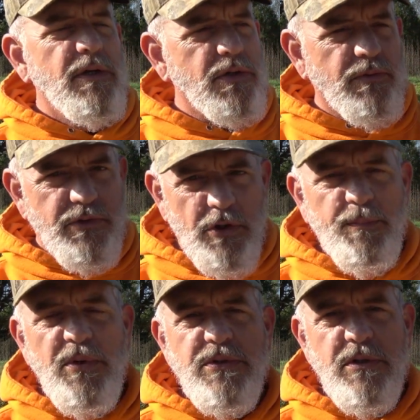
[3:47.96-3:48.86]
So
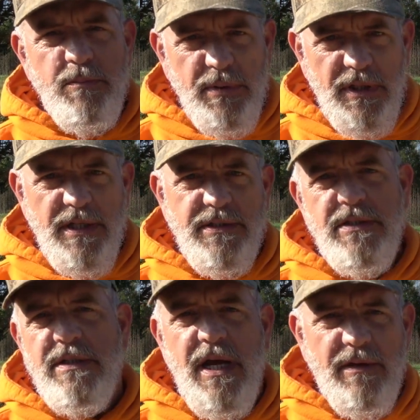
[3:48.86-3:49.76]
Dirt Booster Plus
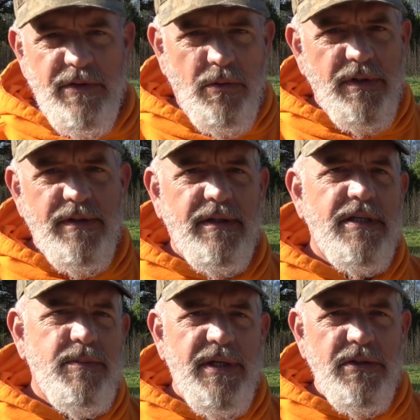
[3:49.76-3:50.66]
is now the only thing
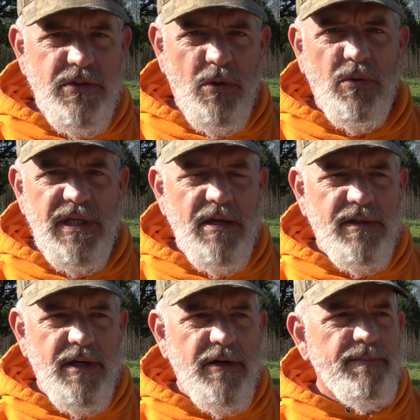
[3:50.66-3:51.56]
that's being sold out
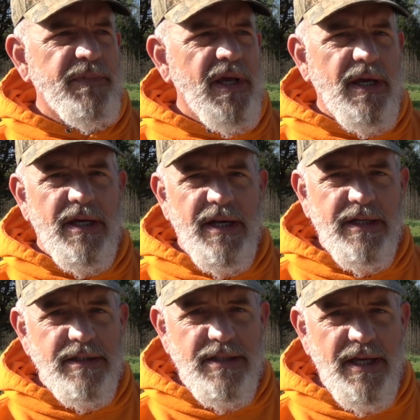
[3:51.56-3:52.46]
there, and
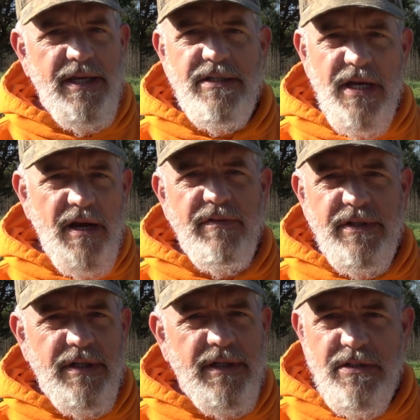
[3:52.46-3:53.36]
it contains
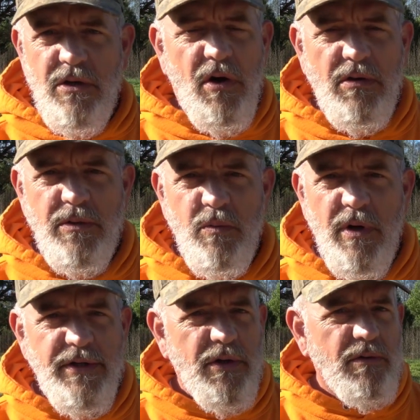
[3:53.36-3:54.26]
everything. It's
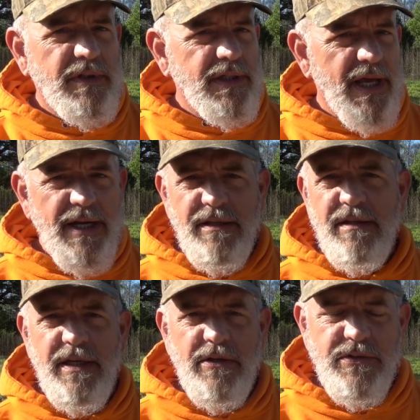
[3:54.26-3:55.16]
all-in-one. You don't need
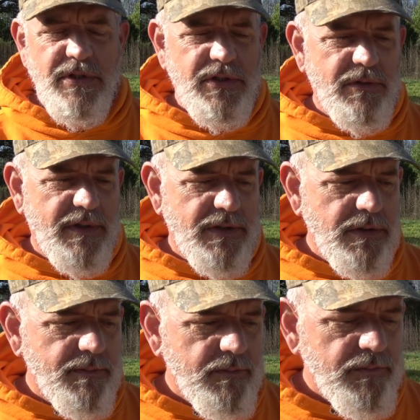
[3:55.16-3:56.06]
anything else to do
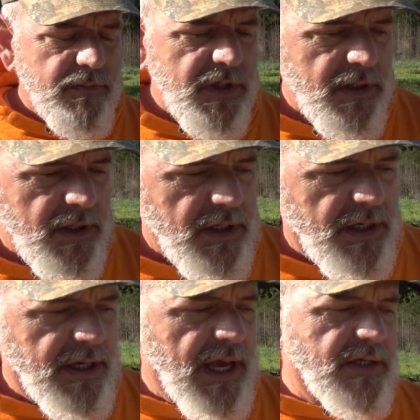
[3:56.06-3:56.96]
this.
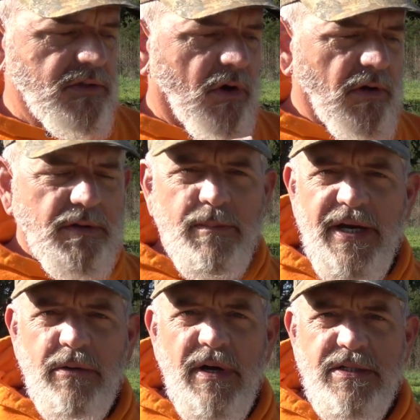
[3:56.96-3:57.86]
It has all the
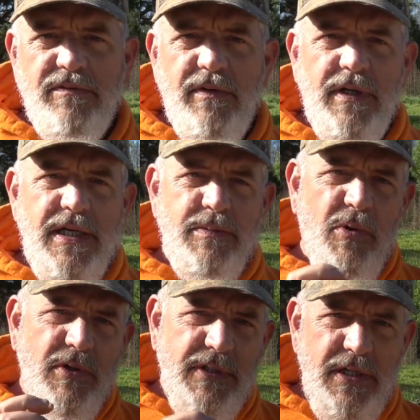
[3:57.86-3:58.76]
mycorrhizal fungi
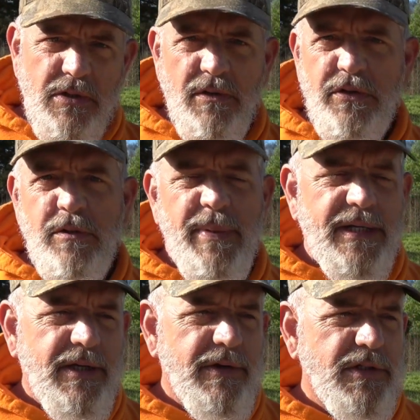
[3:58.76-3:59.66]
spores, it has all the good
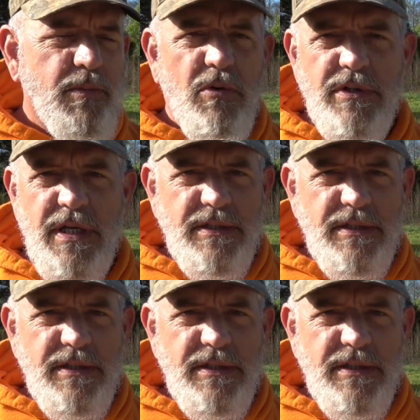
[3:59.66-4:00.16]
bacteria spores, it